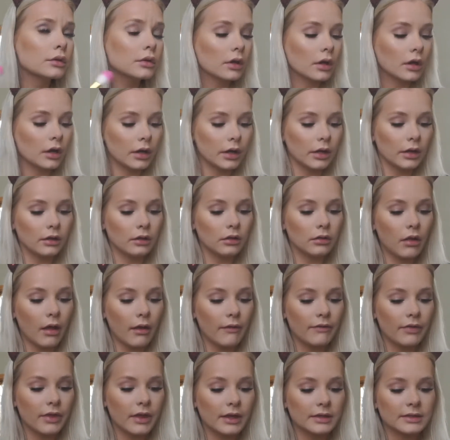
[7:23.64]
I
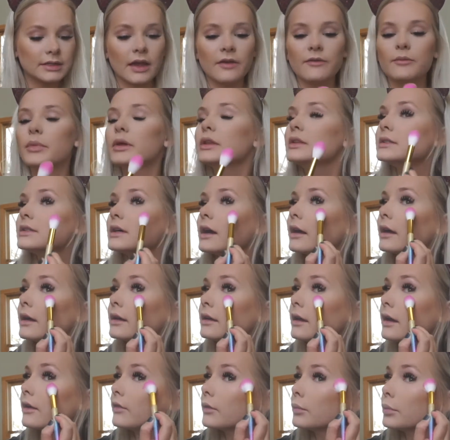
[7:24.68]
love this. I've been dying
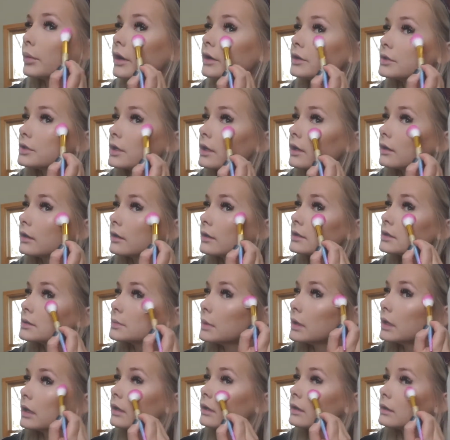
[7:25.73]
to have a brush like this
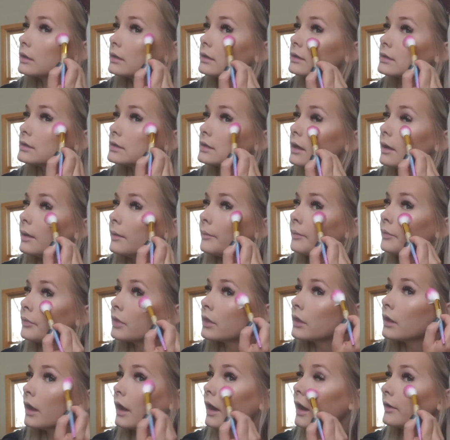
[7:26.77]
because
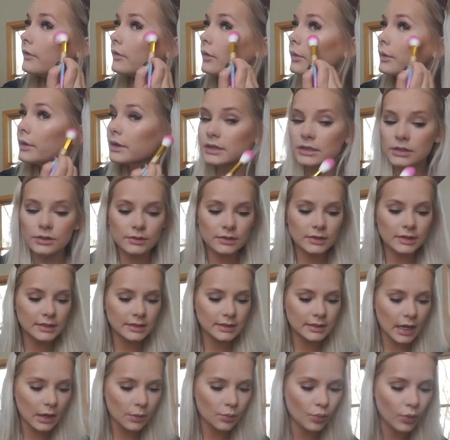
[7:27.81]
I've always used the
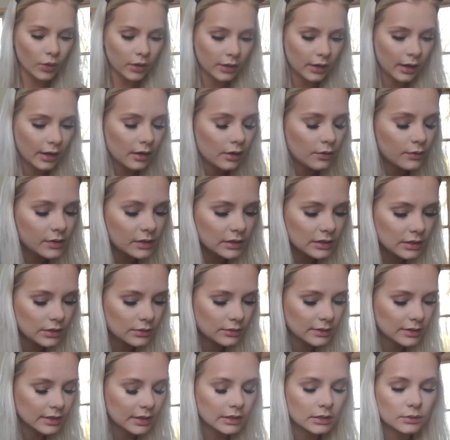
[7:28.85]
same one. I always
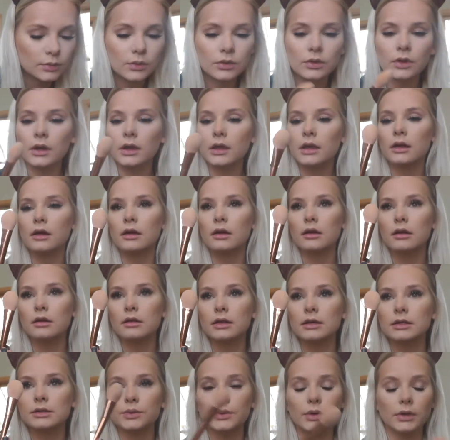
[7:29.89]
use this one right here,
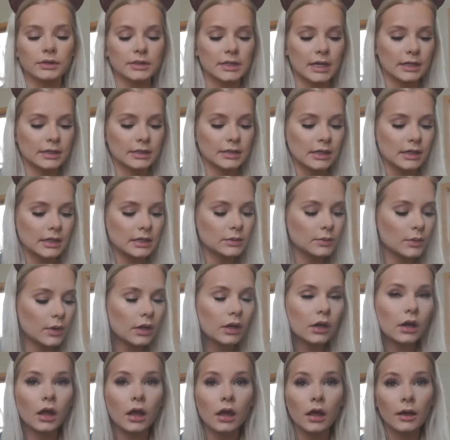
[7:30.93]
this Real Techniques
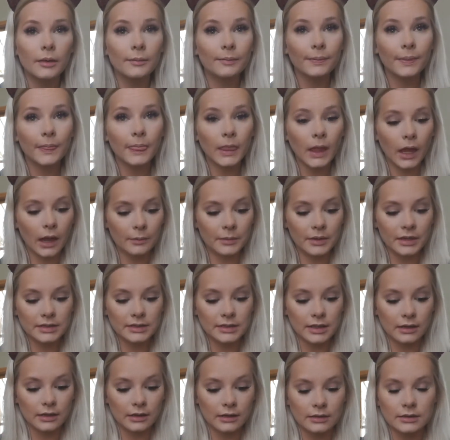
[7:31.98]
one. I'm
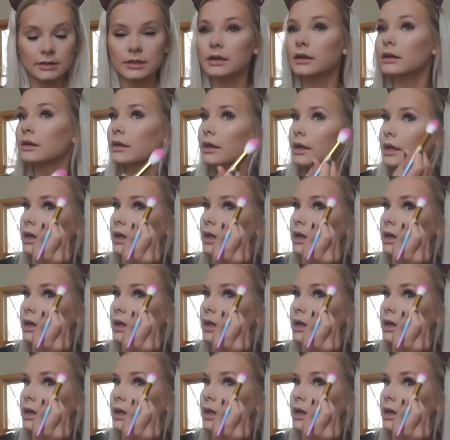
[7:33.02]
excited to